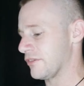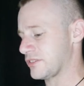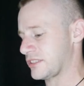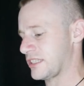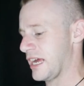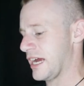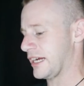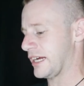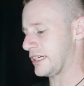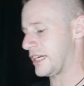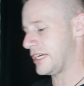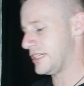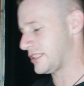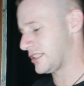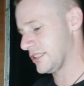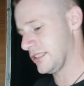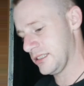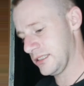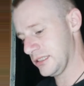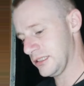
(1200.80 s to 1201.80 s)

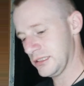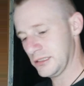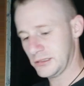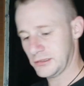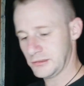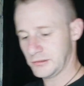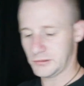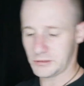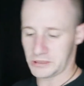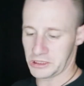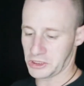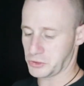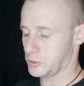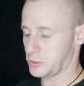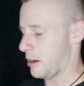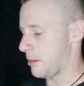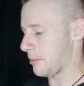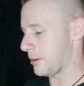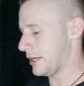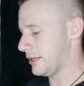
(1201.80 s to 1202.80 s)
stagnation. That's what
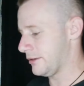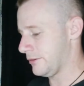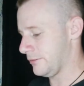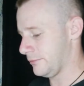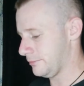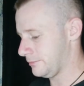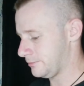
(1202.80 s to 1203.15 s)
I'm getting.